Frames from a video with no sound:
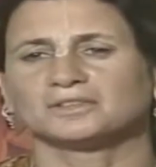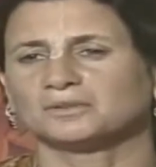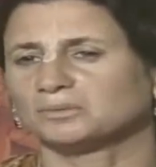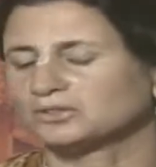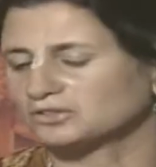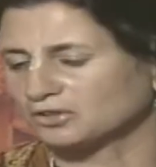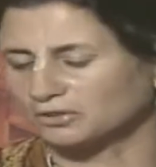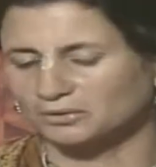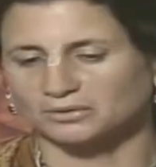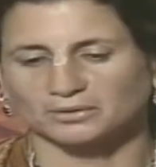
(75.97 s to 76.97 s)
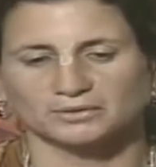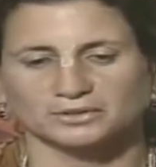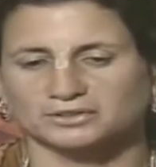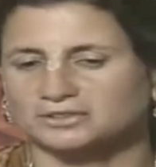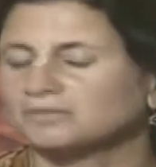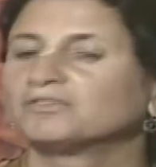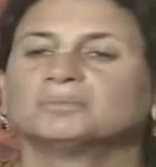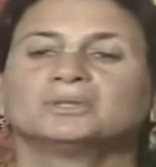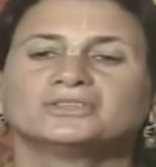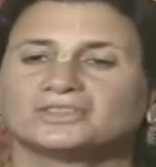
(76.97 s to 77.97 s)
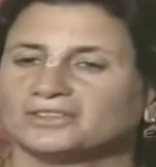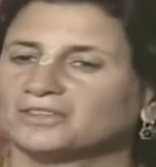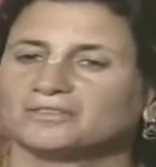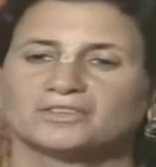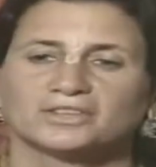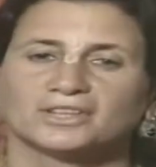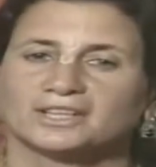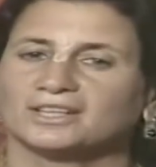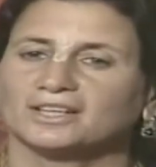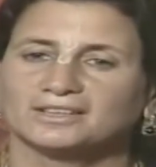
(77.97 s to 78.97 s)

it was so, it was familiar. I felt like,